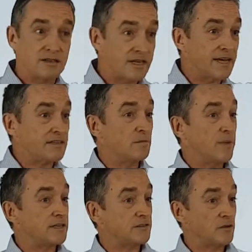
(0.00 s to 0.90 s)
either
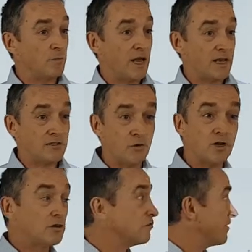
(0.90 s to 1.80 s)
getting better suppliers
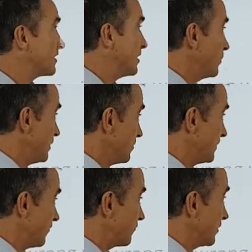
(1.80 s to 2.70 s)
or contracting with
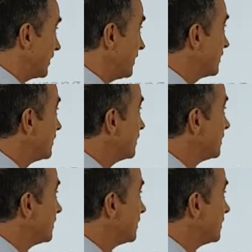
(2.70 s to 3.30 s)
them differently?